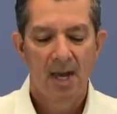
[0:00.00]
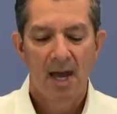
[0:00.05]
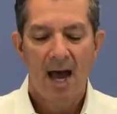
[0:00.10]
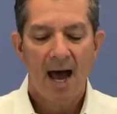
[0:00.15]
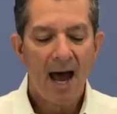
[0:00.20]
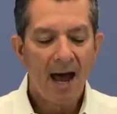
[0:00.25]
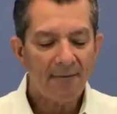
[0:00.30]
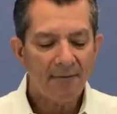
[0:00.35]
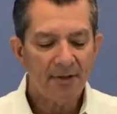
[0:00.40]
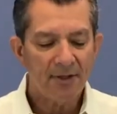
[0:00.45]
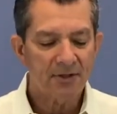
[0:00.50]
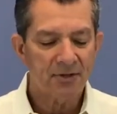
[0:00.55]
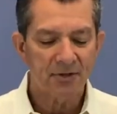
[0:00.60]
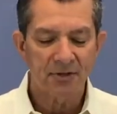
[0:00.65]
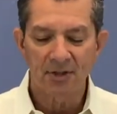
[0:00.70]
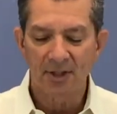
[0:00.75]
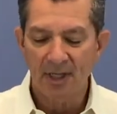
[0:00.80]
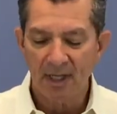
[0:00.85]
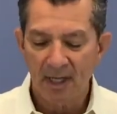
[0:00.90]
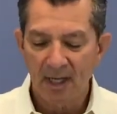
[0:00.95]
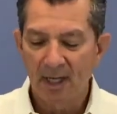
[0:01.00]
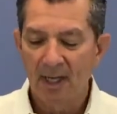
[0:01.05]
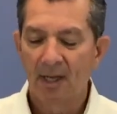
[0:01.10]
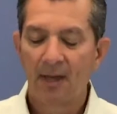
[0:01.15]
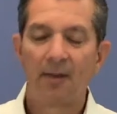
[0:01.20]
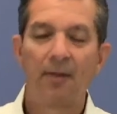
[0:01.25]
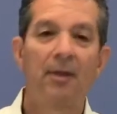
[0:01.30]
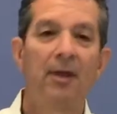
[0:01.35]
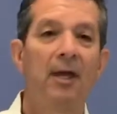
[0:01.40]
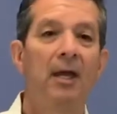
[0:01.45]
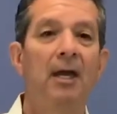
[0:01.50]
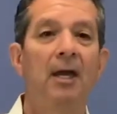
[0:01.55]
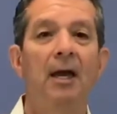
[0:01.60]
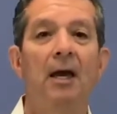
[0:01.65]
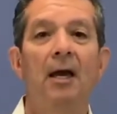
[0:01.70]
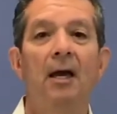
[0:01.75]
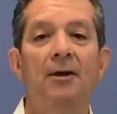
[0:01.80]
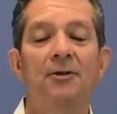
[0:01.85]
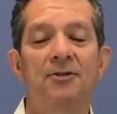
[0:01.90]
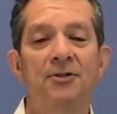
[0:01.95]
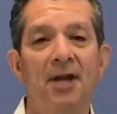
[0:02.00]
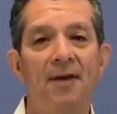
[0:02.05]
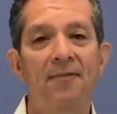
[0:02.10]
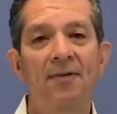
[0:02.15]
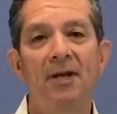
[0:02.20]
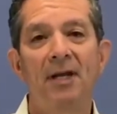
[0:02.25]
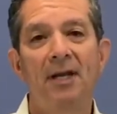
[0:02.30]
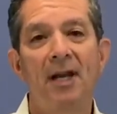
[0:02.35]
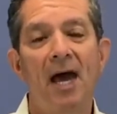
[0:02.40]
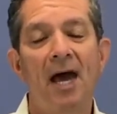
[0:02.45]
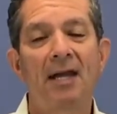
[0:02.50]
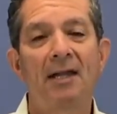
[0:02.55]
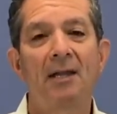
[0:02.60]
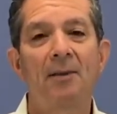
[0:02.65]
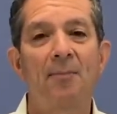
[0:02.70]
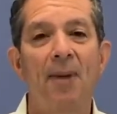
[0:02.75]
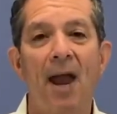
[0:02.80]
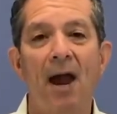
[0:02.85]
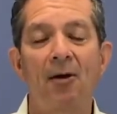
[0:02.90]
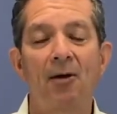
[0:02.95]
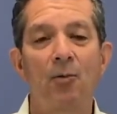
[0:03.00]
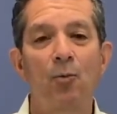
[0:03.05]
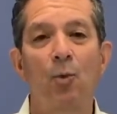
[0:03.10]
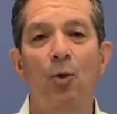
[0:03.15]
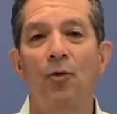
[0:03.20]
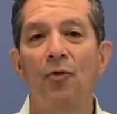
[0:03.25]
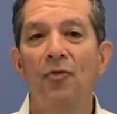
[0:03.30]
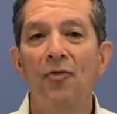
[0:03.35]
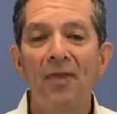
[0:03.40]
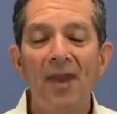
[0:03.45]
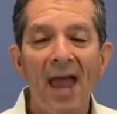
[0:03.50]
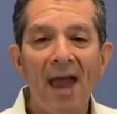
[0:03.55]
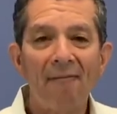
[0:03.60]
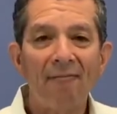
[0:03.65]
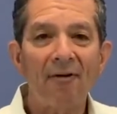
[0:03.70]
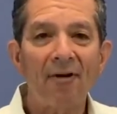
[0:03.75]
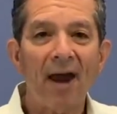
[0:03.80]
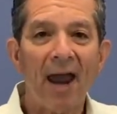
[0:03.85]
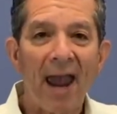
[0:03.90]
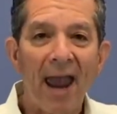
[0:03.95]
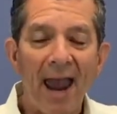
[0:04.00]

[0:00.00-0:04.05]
Obviously, the 79 LeBaron will never